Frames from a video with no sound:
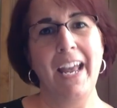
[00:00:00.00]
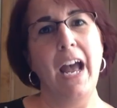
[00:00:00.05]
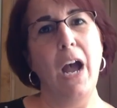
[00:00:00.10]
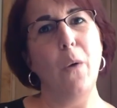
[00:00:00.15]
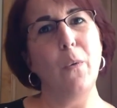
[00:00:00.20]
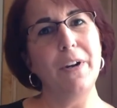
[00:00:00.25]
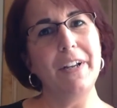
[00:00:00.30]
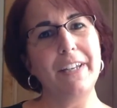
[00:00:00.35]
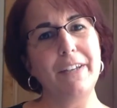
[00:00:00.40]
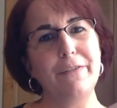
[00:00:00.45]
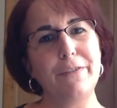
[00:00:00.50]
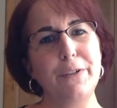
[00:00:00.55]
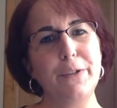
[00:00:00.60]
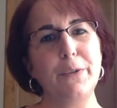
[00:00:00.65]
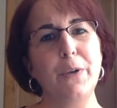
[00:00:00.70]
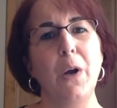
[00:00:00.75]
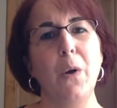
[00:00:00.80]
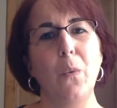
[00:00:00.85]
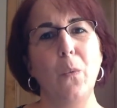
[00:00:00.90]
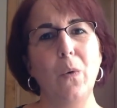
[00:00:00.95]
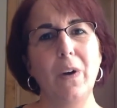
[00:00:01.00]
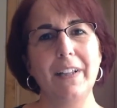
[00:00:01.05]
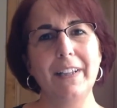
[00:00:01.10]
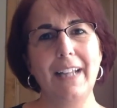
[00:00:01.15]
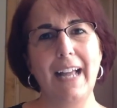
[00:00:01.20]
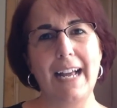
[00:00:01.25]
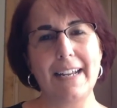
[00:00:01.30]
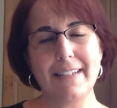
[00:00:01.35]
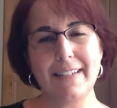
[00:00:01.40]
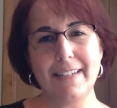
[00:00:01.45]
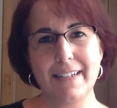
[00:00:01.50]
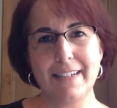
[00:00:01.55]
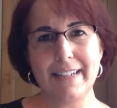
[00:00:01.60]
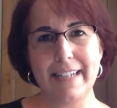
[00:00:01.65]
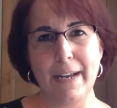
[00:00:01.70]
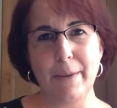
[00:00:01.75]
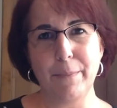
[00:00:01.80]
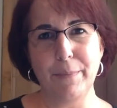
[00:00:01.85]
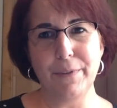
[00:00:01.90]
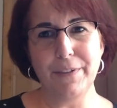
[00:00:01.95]
I want to give you one last
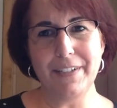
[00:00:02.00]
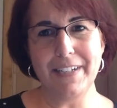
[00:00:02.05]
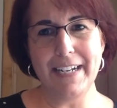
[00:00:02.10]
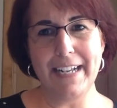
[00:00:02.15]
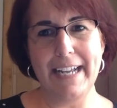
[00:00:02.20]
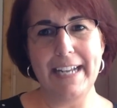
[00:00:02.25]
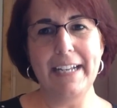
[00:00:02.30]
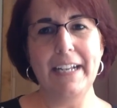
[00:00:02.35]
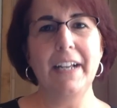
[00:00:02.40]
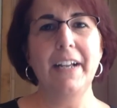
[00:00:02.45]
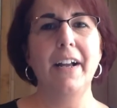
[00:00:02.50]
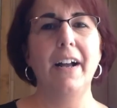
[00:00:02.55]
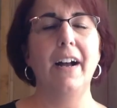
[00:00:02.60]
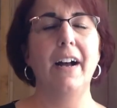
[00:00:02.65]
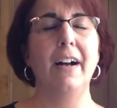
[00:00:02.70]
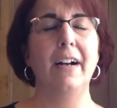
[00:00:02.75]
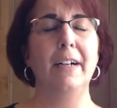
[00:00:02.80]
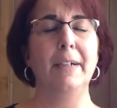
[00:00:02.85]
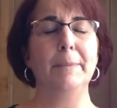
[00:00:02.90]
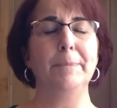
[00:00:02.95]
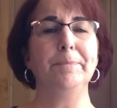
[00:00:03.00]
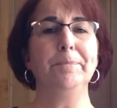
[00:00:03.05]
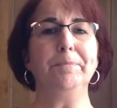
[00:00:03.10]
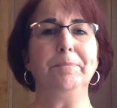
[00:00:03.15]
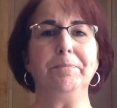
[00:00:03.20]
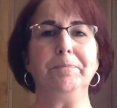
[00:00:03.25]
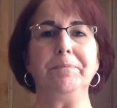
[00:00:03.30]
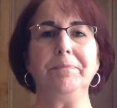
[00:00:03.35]
example today um,